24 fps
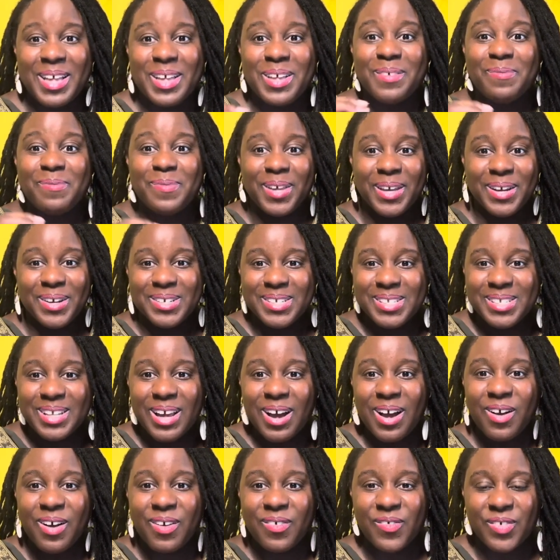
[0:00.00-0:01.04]
Be
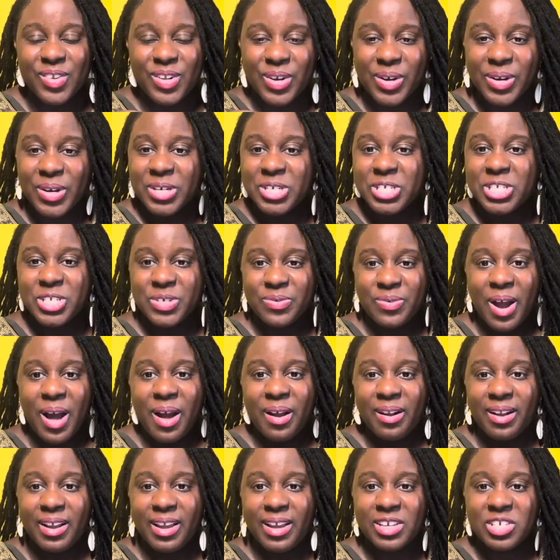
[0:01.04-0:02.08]
yourself, know your
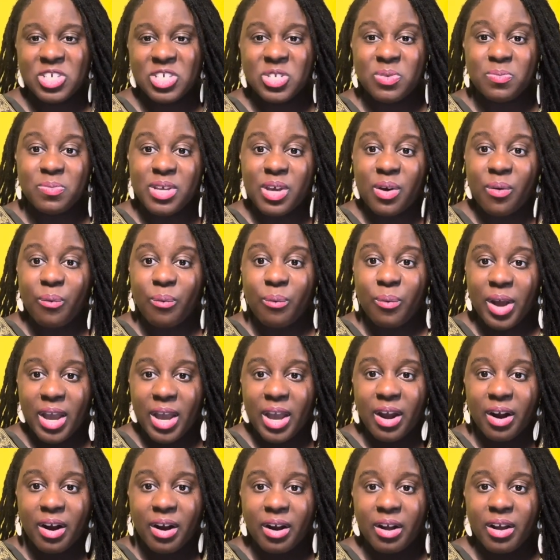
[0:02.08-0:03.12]
surroundings, just be
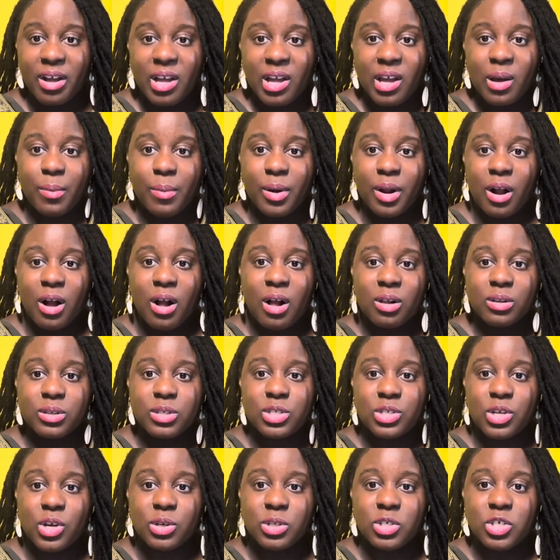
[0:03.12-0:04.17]
aware, but
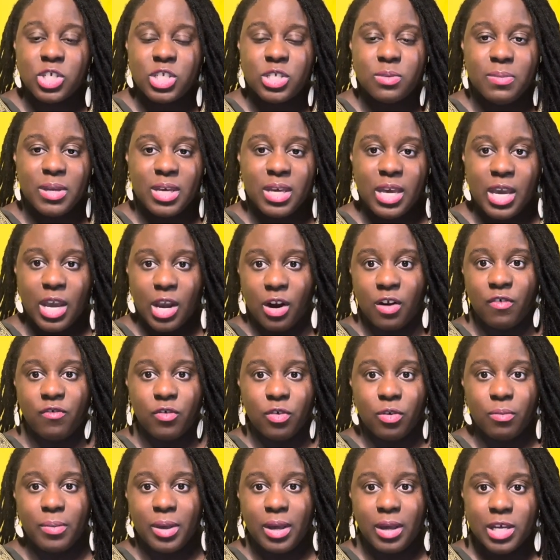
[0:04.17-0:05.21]
also just be careful,
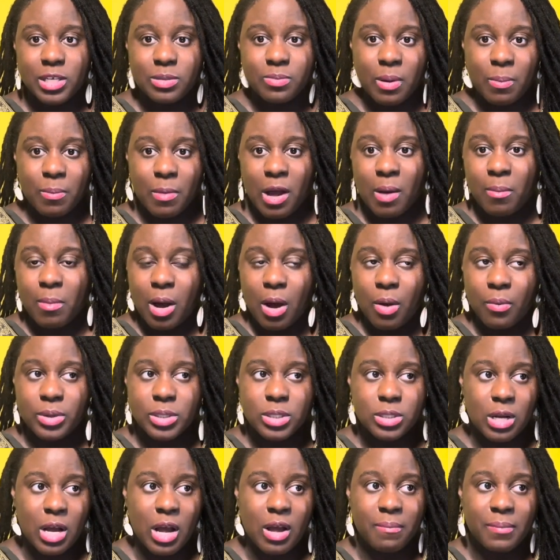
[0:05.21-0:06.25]
because my mom always
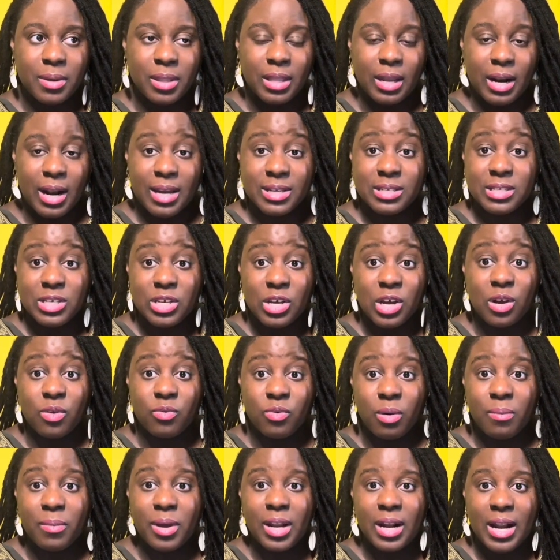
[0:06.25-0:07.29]
taught me that as a young
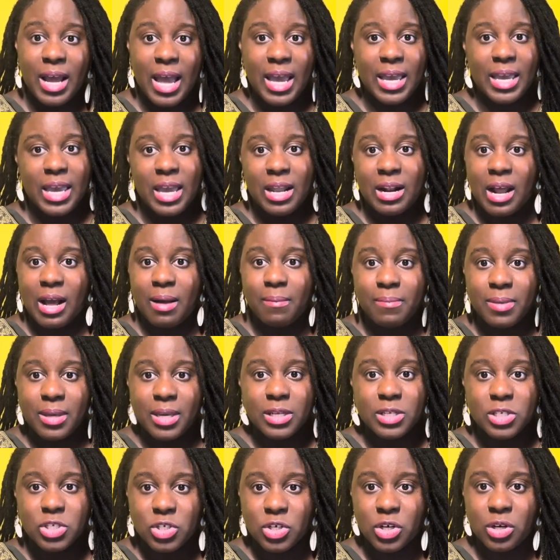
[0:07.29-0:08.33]
woman, I cannot be
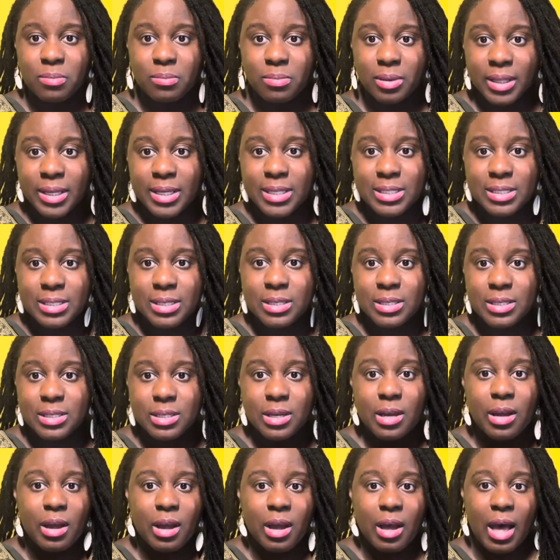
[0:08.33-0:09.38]
in certain places.
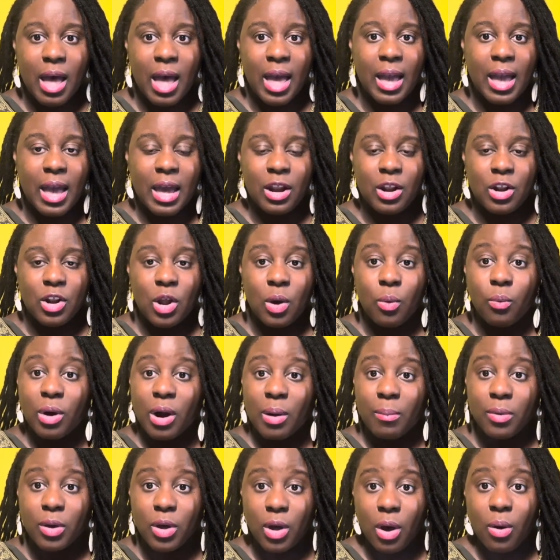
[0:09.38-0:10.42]
I gotta know where
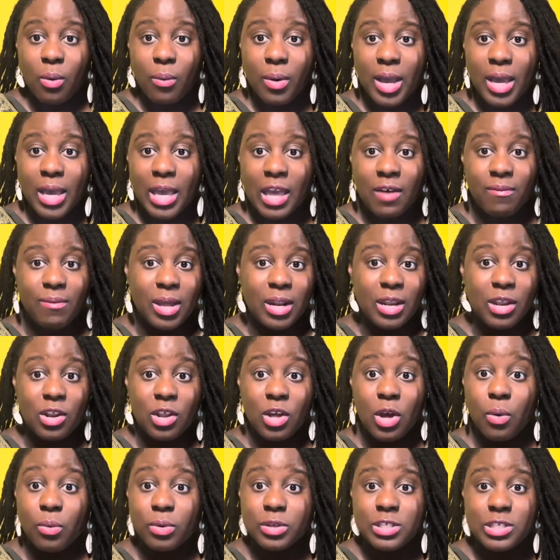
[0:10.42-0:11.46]
I'm going. If I need to
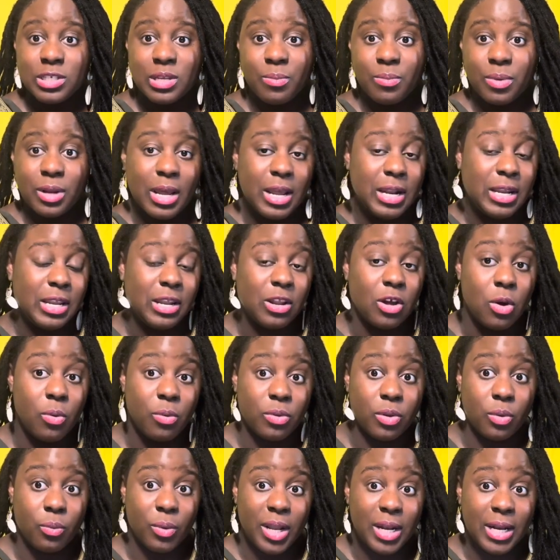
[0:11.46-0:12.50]
go with someone, I need to go with
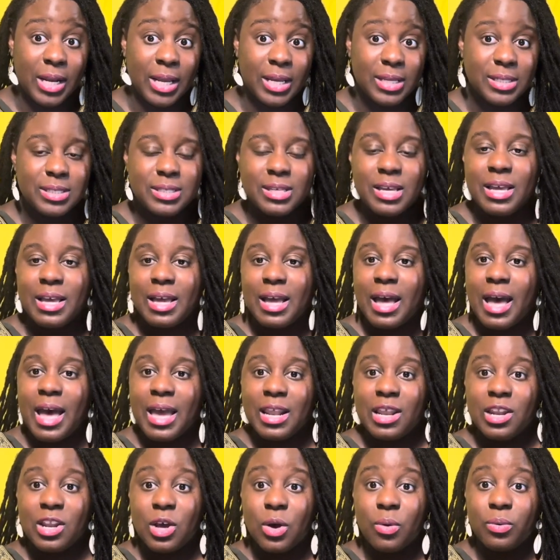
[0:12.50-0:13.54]
a witness. I need
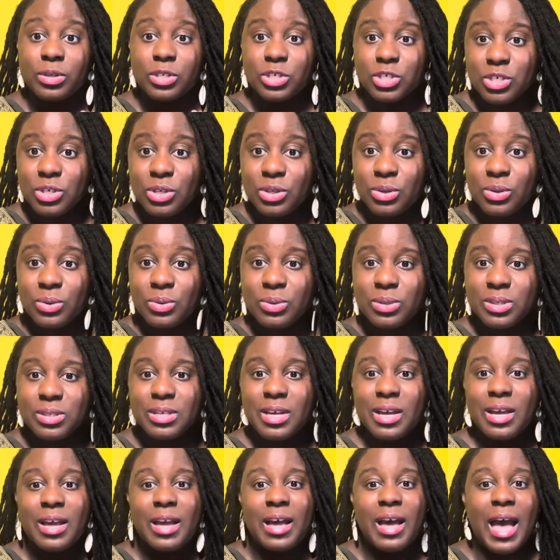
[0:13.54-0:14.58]
to go in 2s.
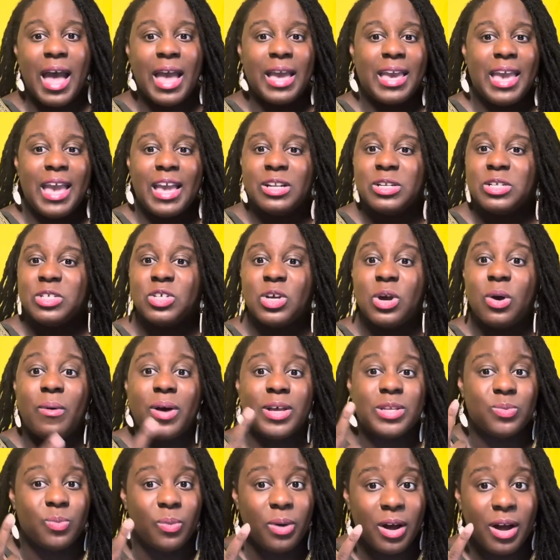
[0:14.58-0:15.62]
I can't just go
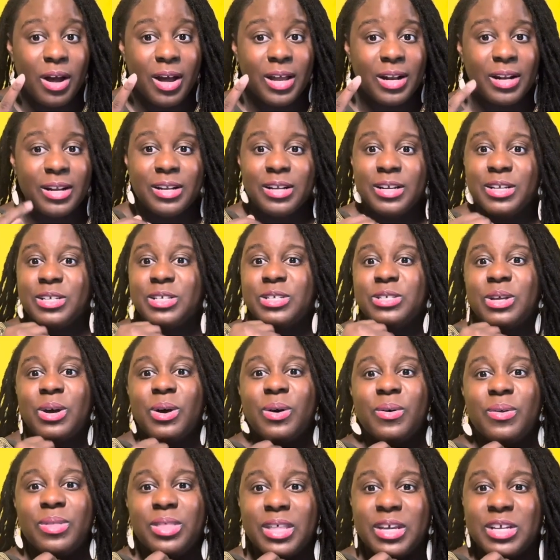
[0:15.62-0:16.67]
as 1.
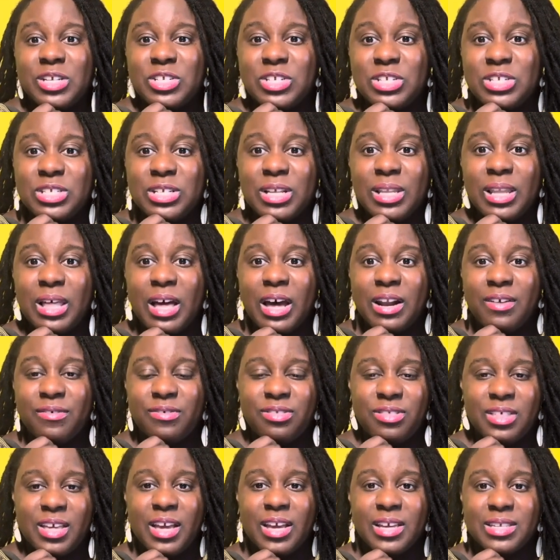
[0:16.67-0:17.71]
So it's just a lot of
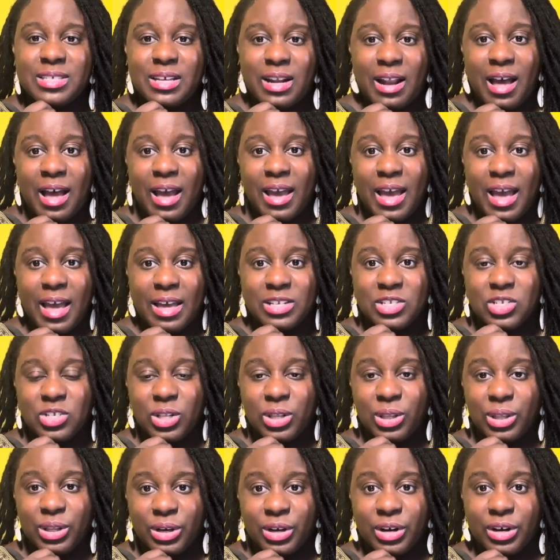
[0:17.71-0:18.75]
things that I had to
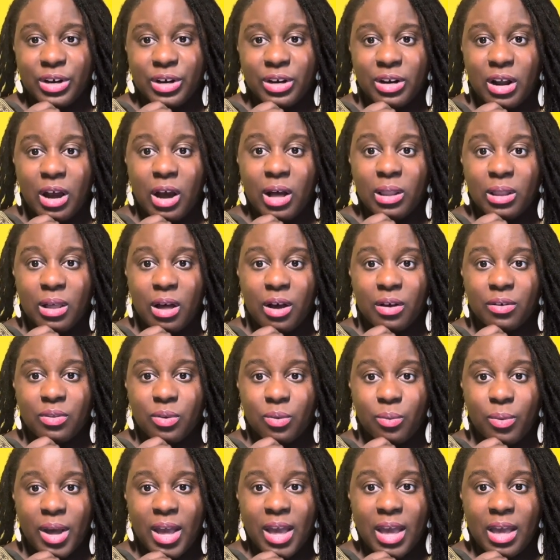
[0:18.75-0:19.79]
learn along the
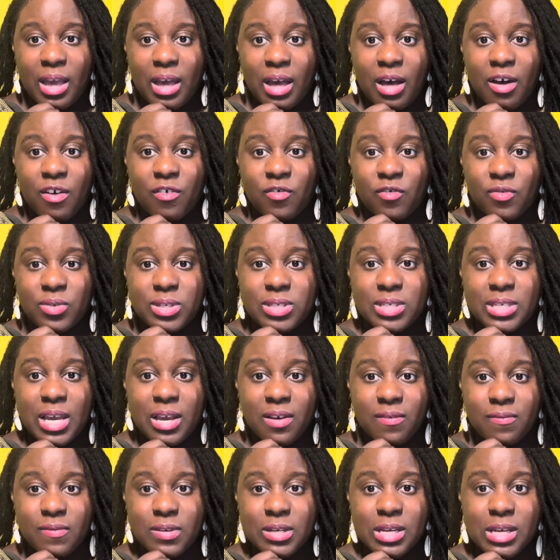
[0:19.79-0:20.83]
way of
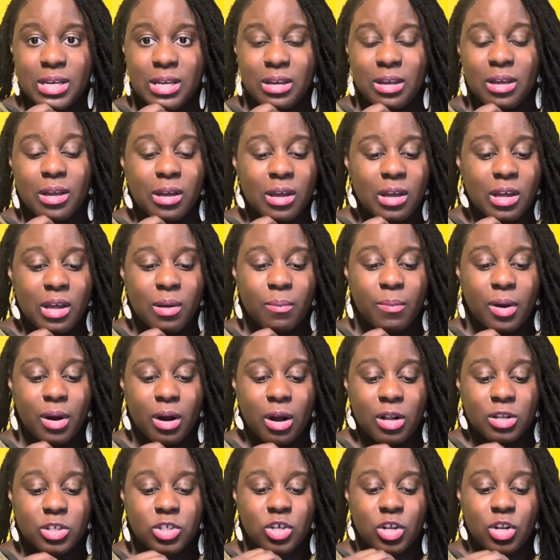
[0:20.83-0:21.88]
safety, but
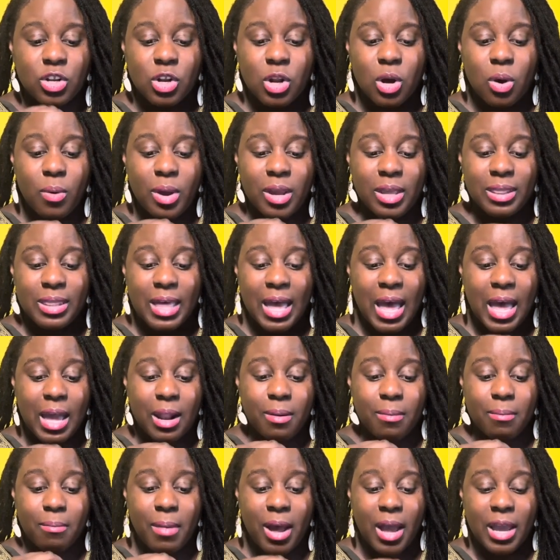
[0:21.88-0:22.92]
also knowing
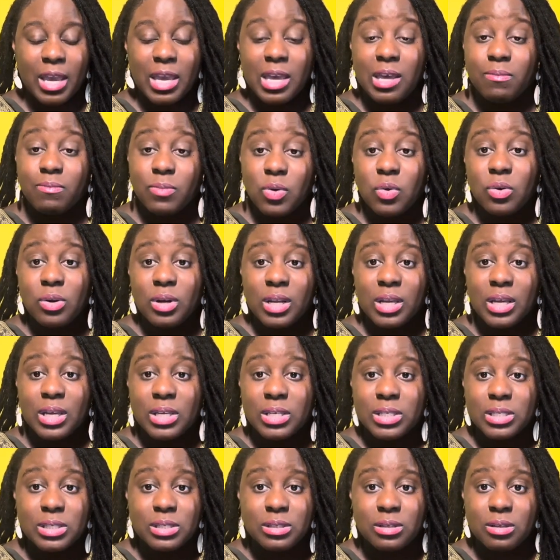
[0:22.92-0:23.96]
that my
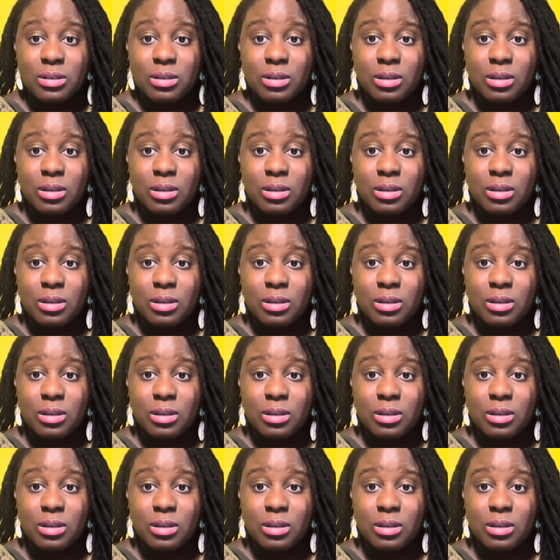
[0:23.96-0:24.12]
communities